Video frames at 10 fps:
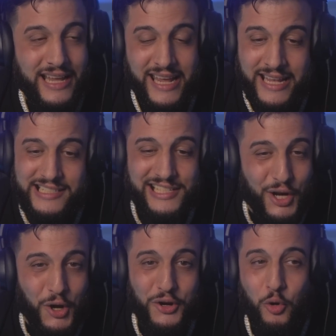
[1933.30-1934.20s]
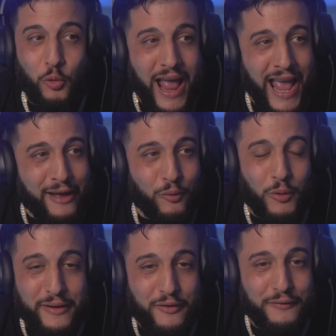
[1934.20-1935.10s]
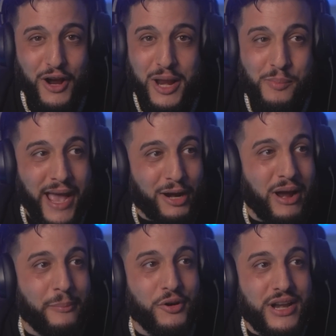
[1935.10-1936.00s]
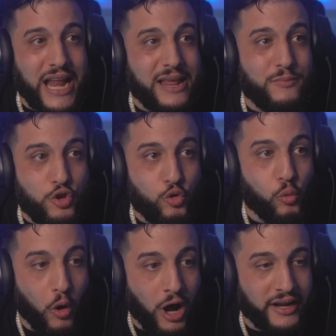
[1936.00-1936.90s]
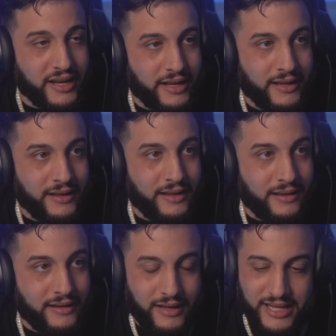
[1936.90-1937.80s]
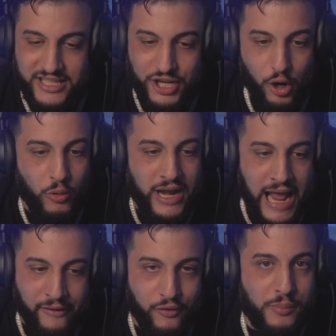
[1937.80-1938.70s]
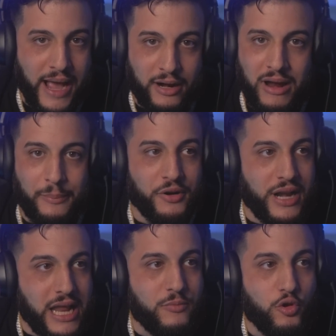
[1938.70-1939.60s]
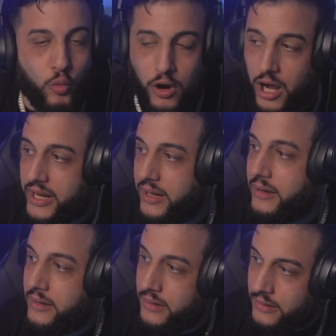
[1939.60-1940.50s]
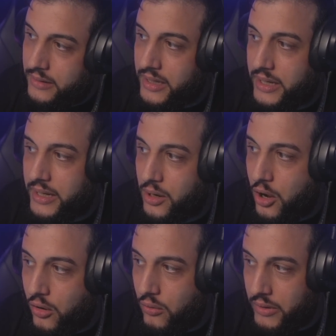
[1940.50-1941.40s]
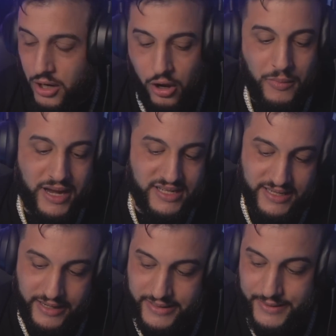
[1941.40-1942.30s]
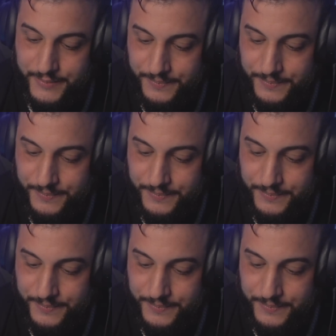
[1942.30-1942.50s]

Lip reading: Insert whatever fucking battle rapper name you want. Insert whatever battle rapper name you want. It all makes sense.